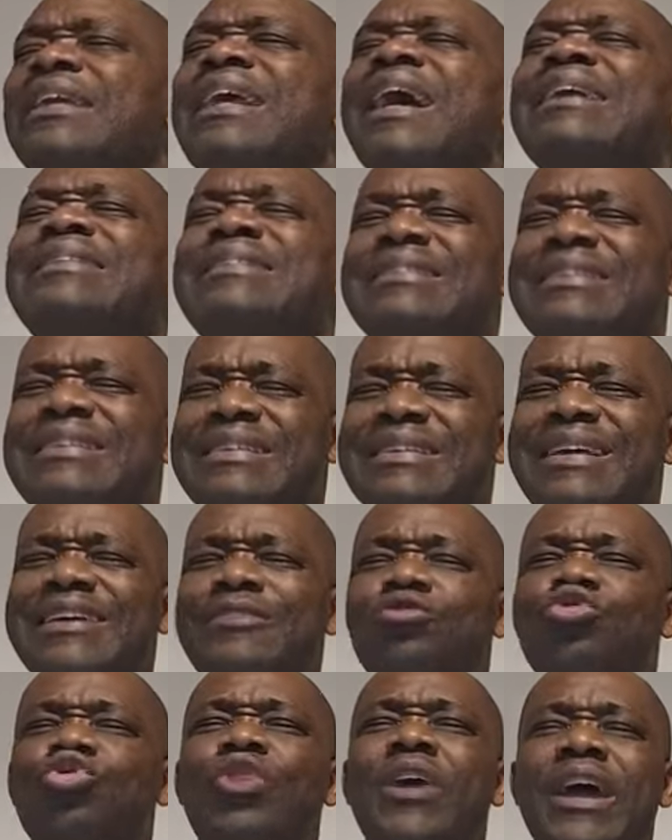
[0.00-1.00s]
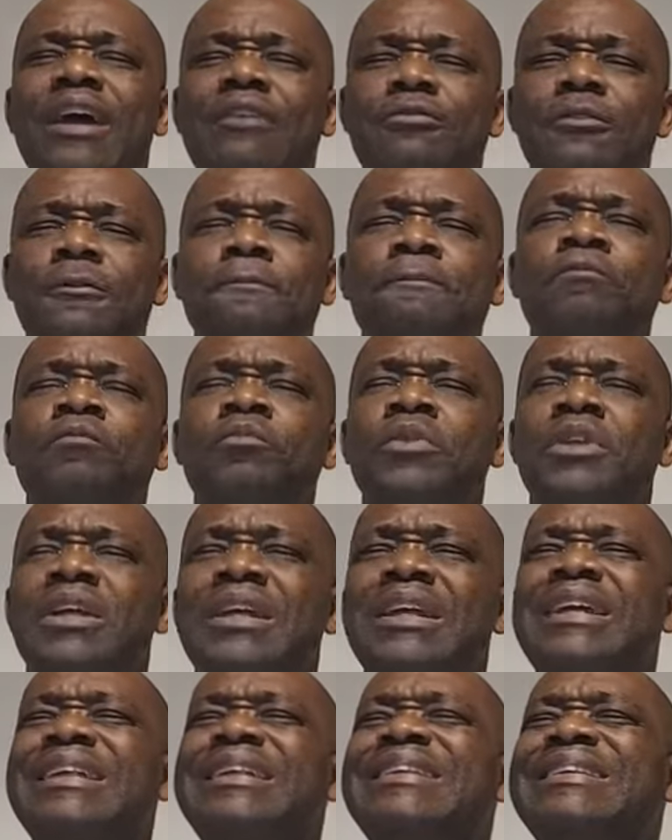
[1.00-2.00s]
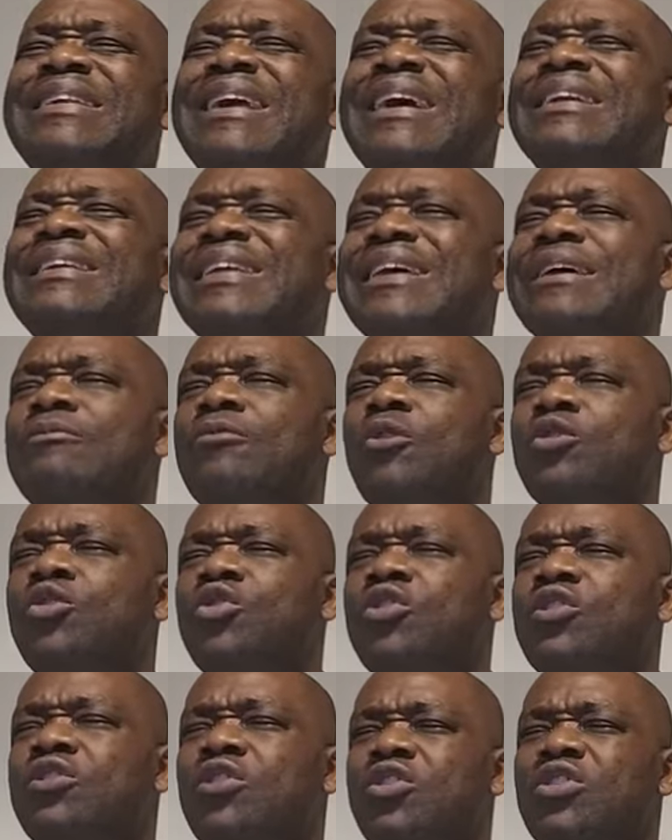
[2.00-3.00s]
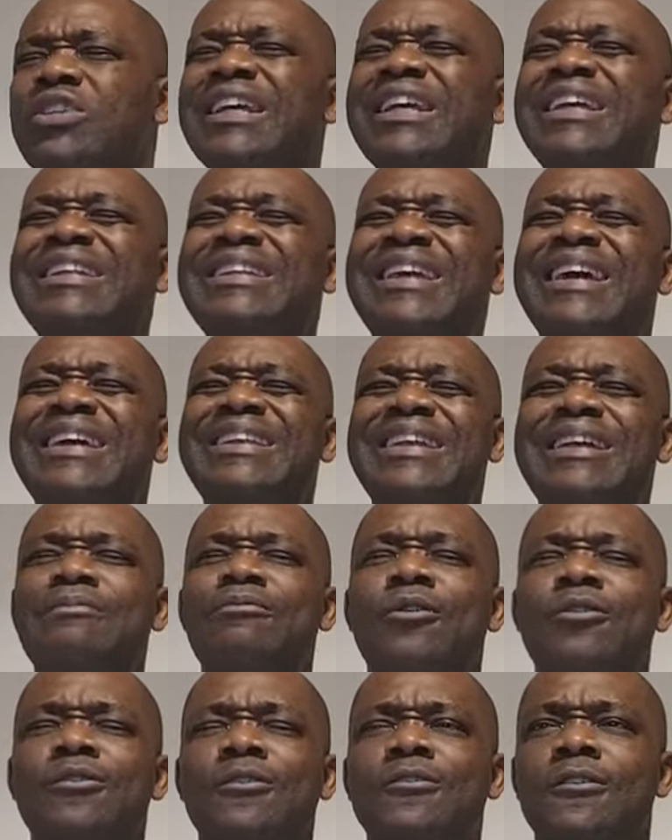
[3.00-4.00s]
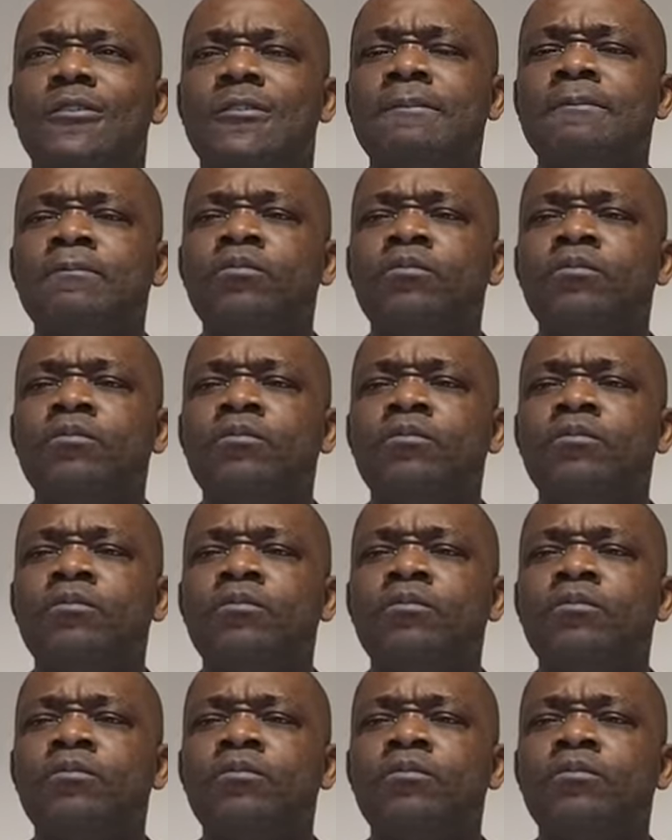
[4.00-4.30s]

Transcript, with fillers: that ticket to heaven in the name of Jesus. In the name of Jesus,